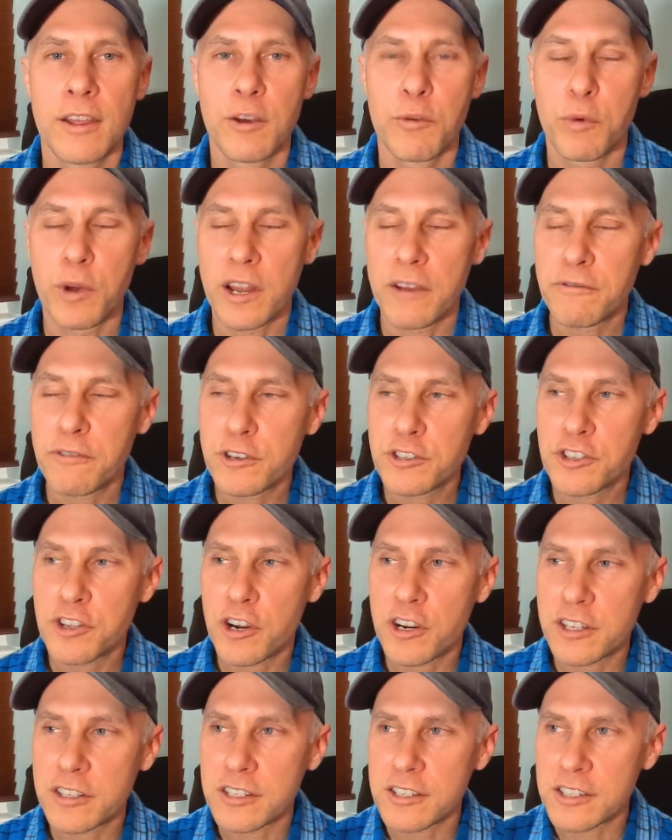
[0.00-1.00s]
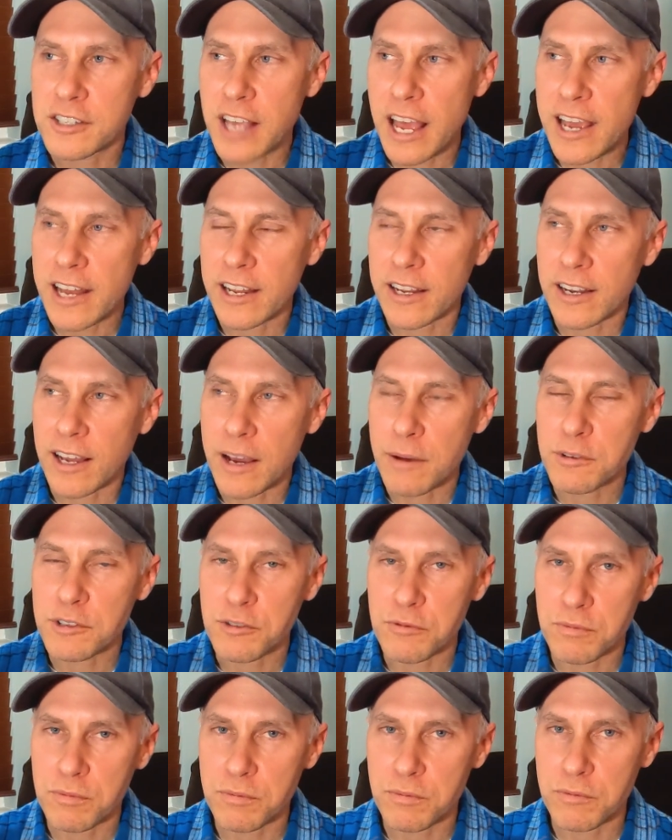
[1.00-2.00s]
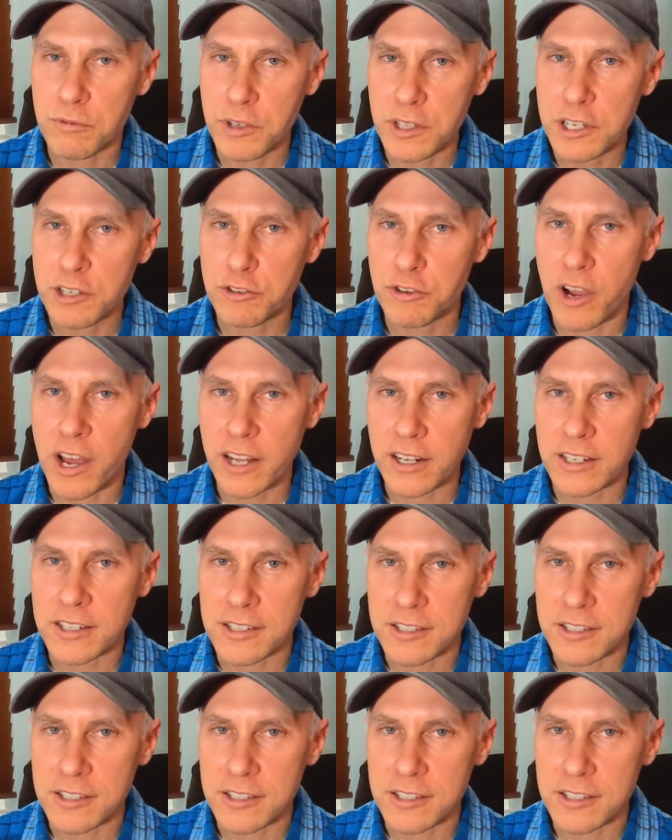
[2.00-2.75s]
When I first started to skate it, I was really trying to